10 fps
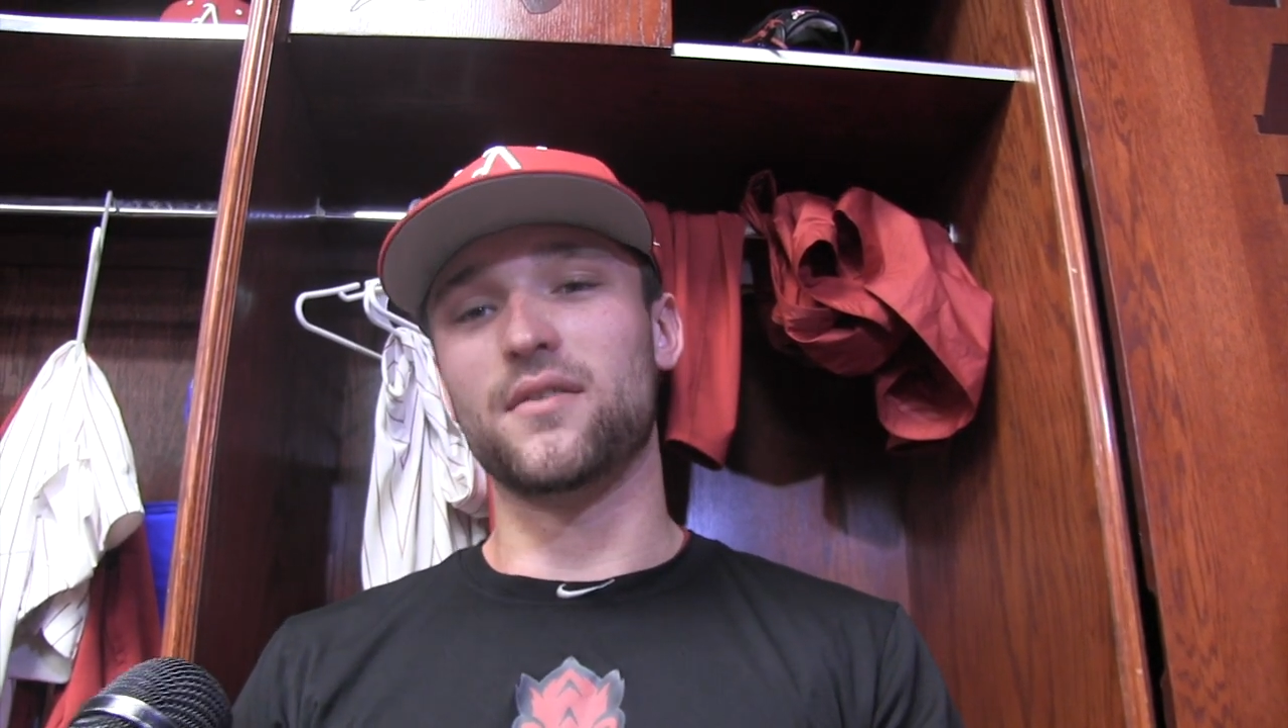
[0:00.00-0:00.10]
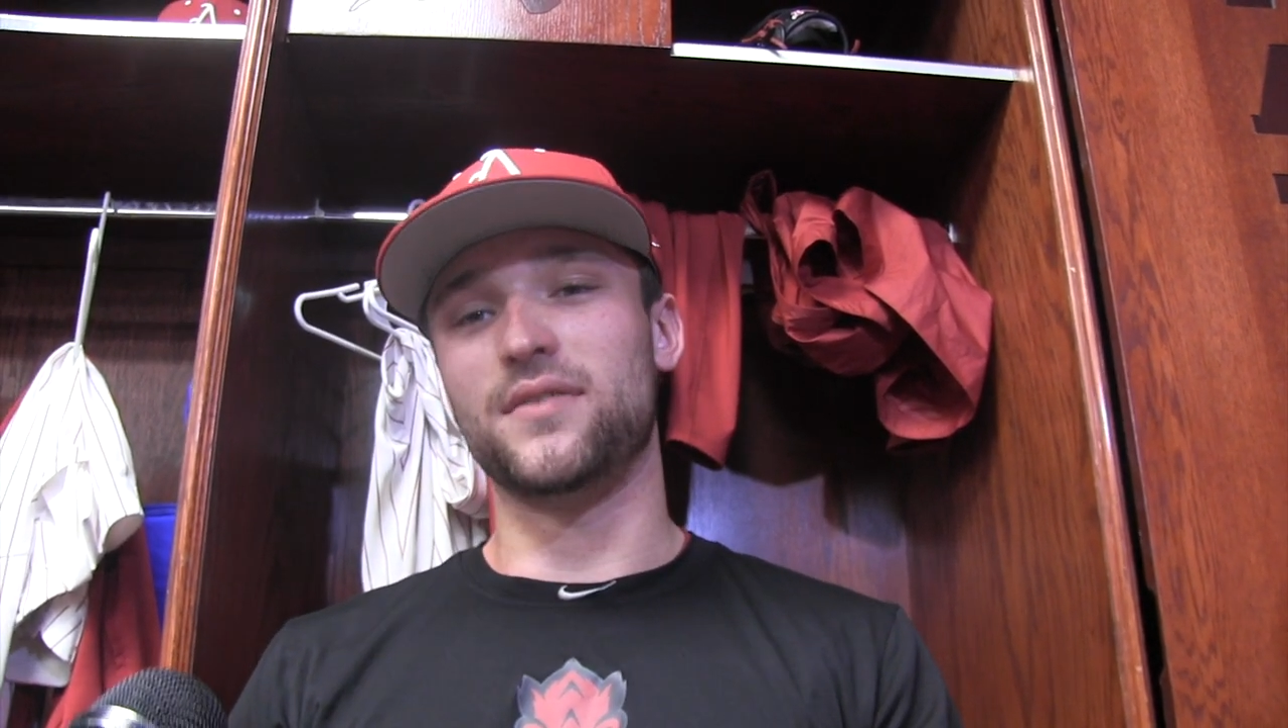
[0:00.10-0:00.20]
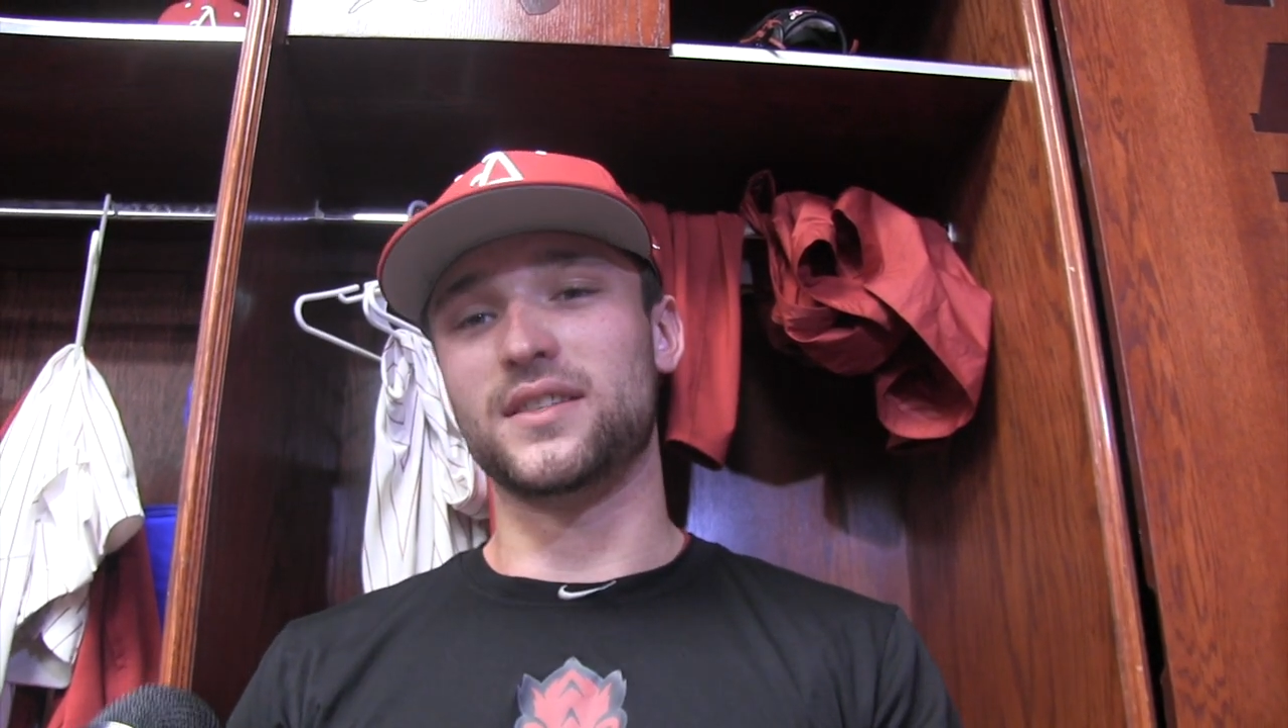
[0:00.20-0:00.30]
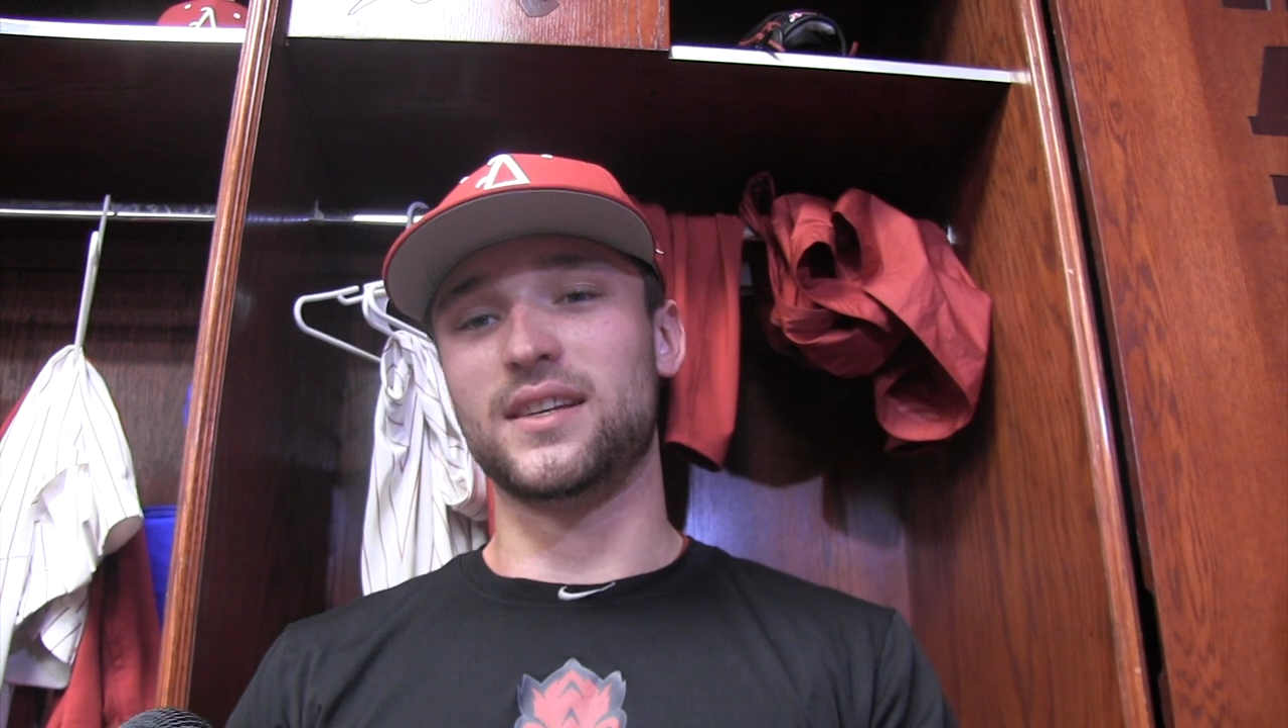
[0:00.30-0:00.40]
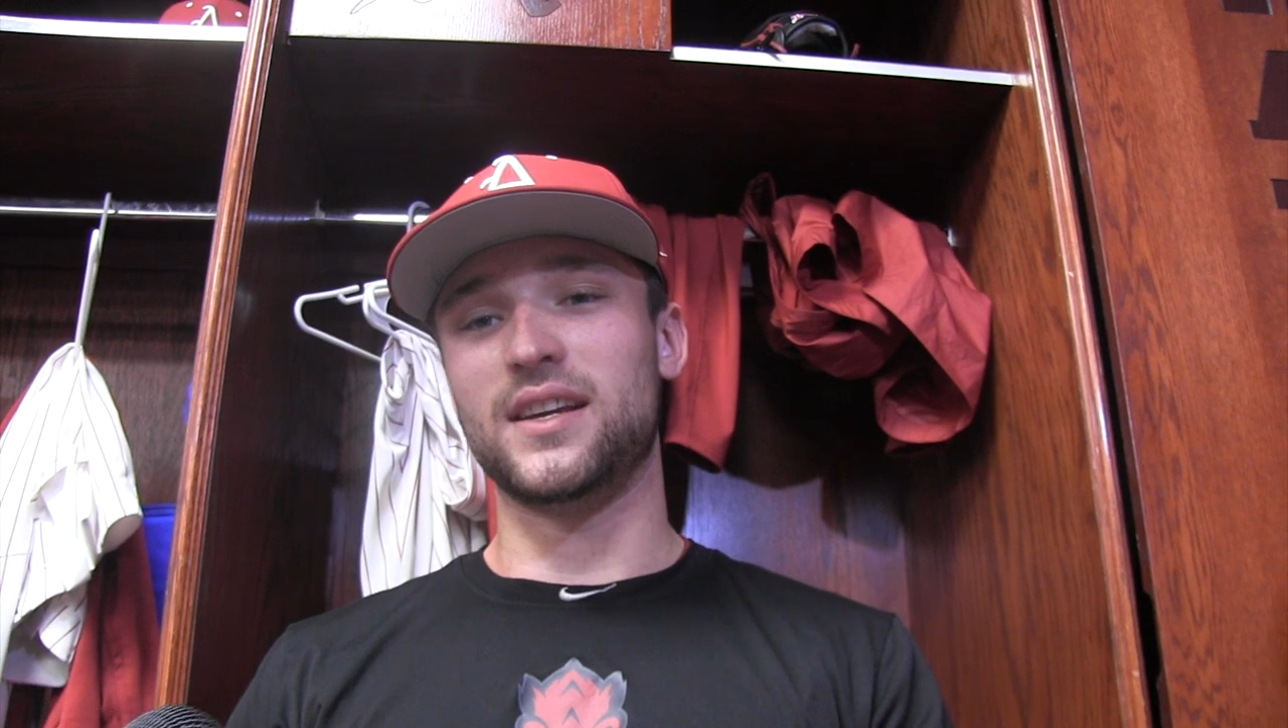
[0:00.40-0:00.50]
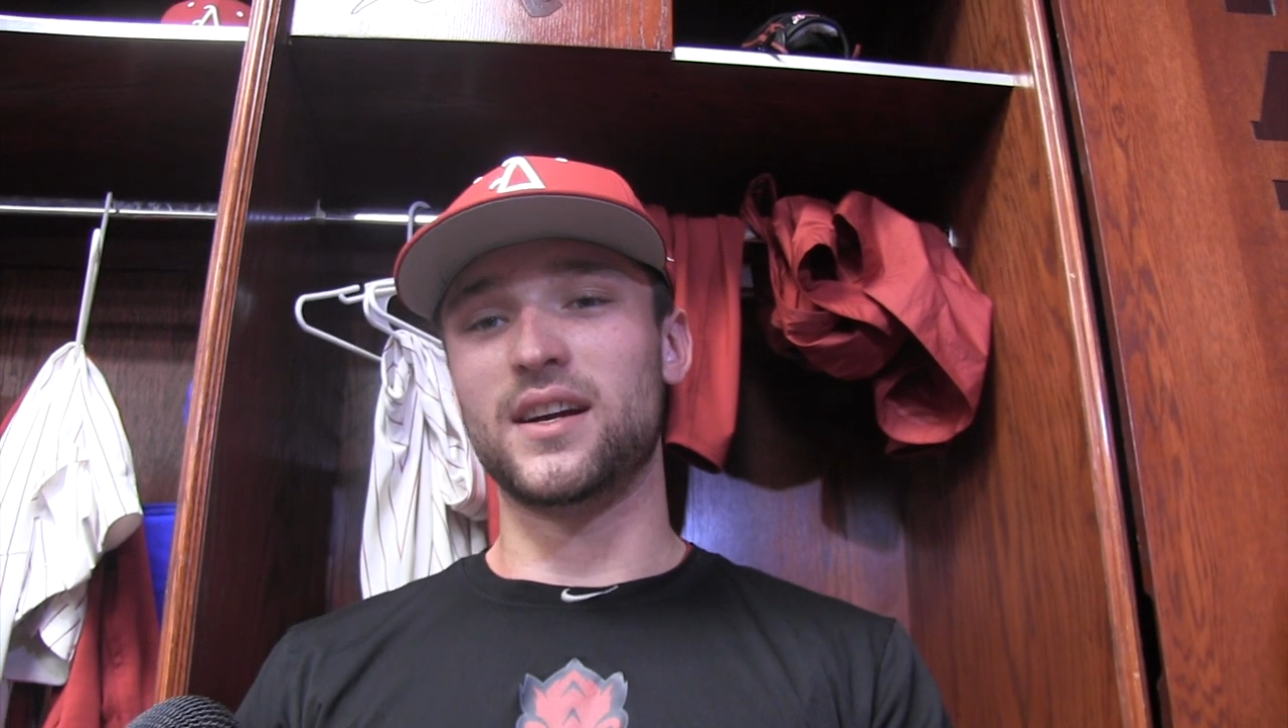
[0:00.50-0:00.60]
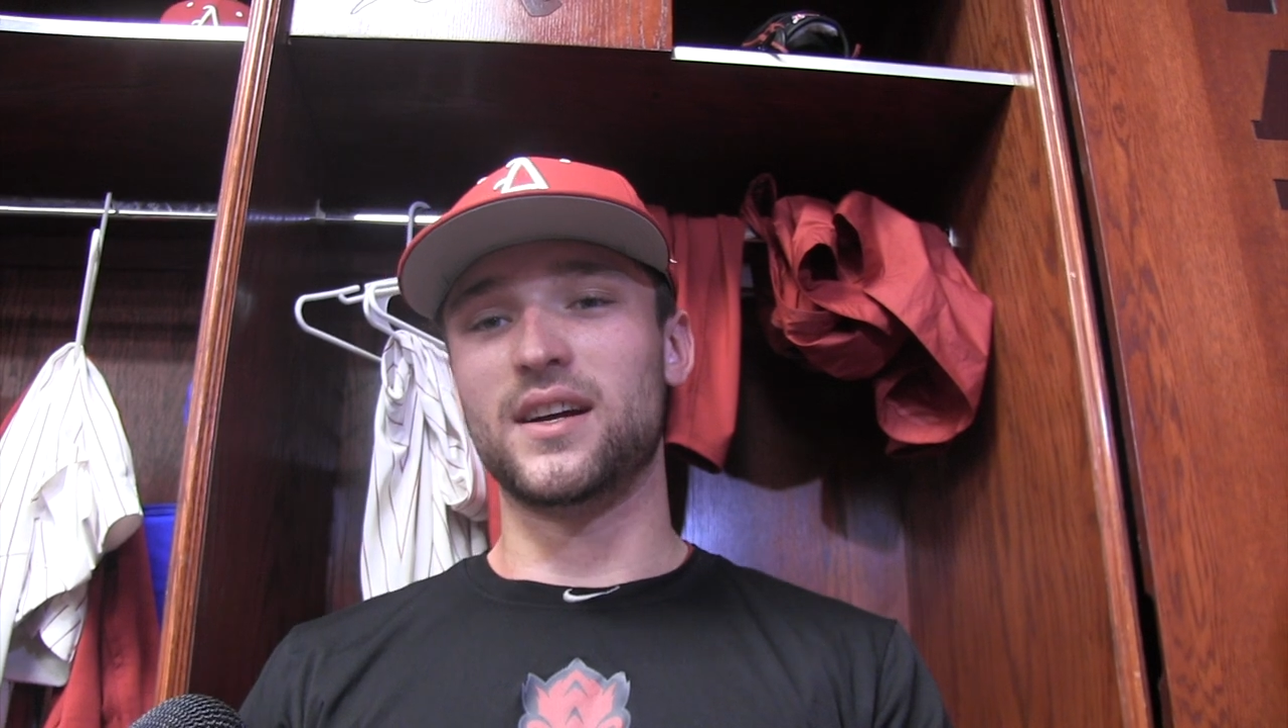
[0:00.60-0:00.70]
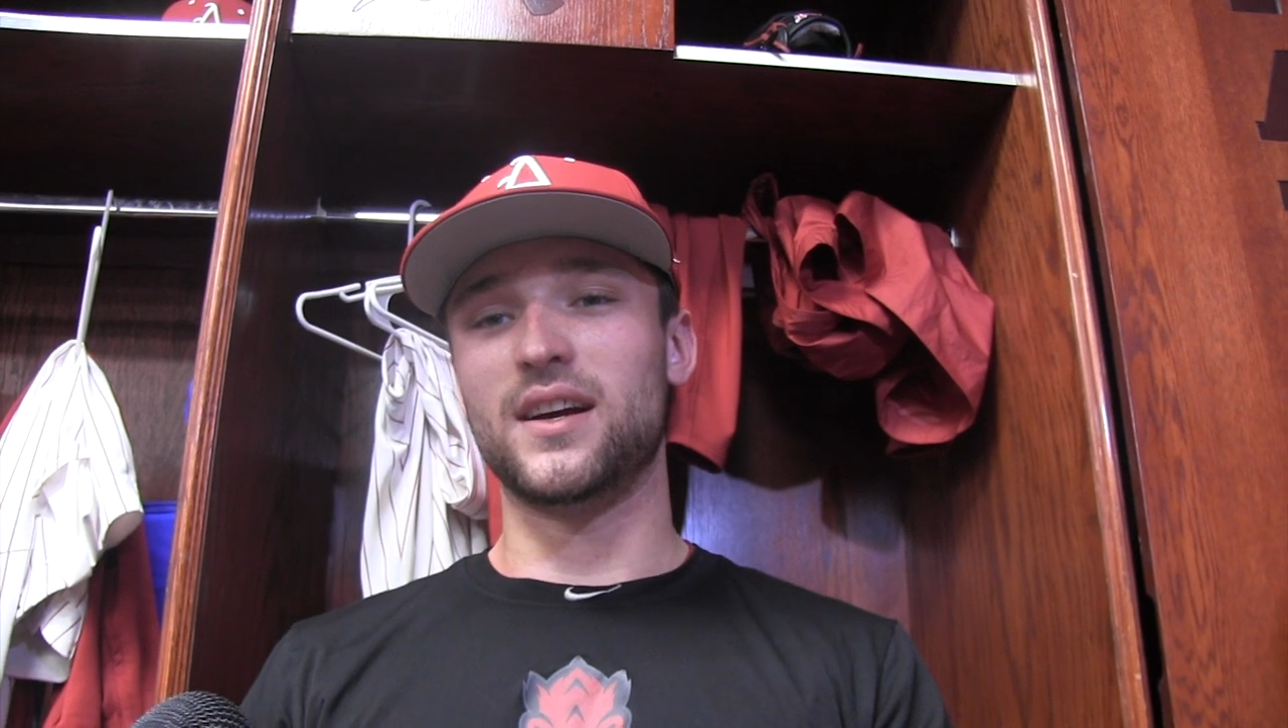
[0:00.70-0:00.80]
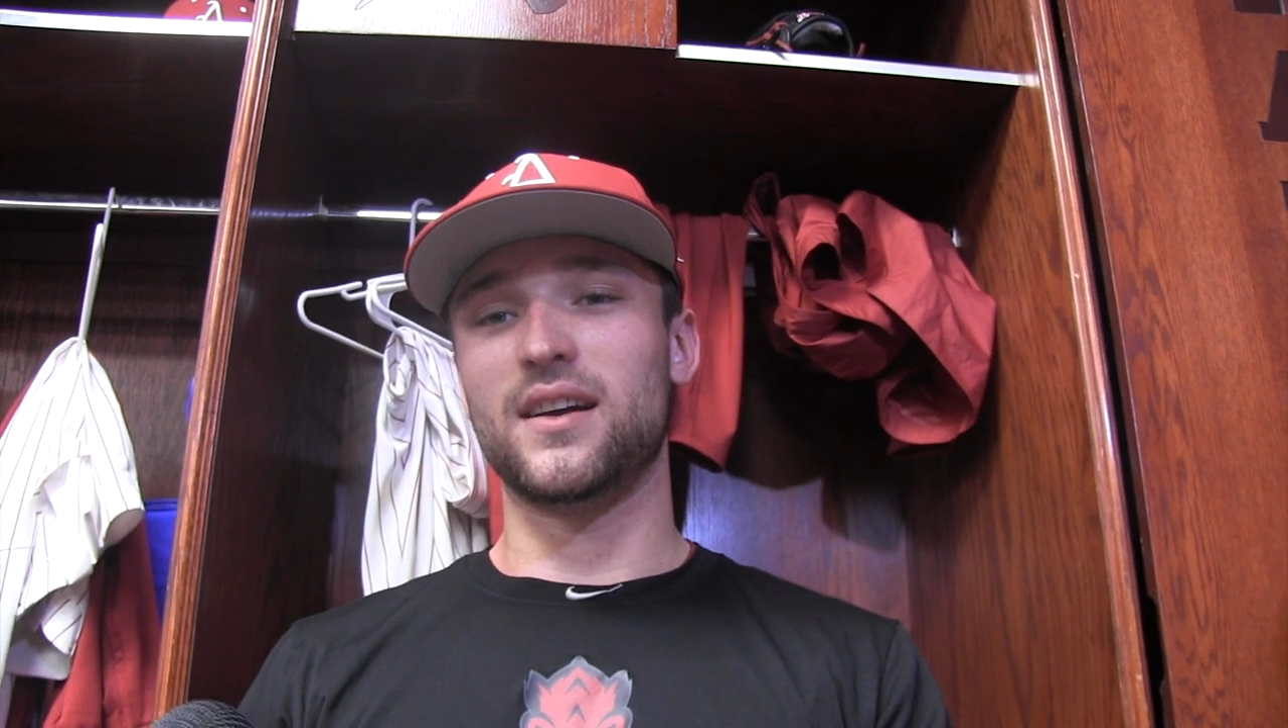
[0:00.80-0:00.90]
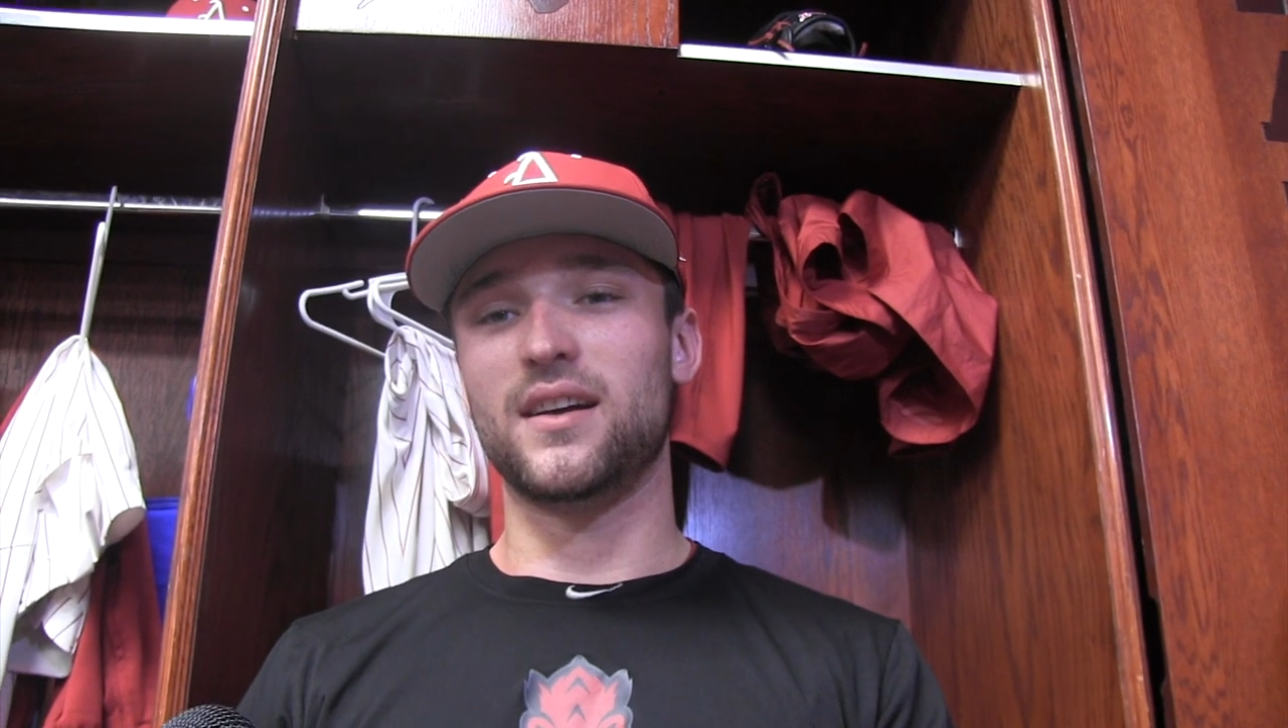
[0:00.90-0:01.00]
visit
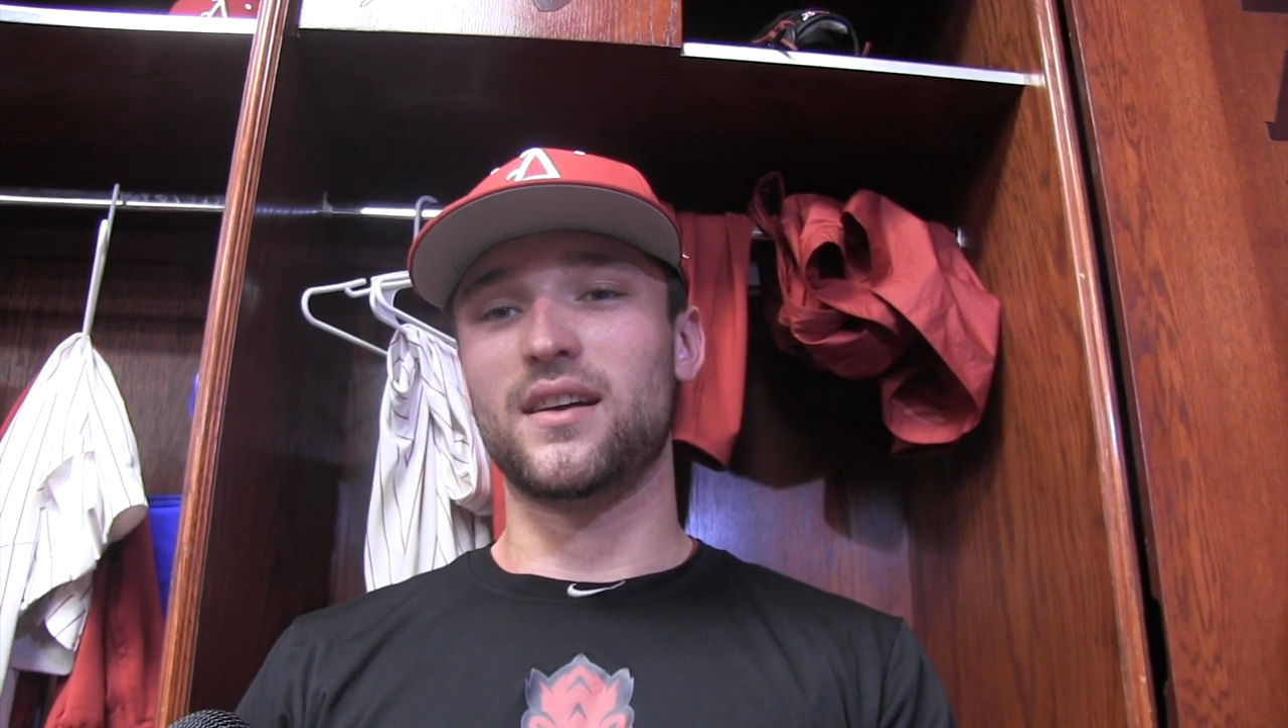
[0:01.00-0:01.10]
here,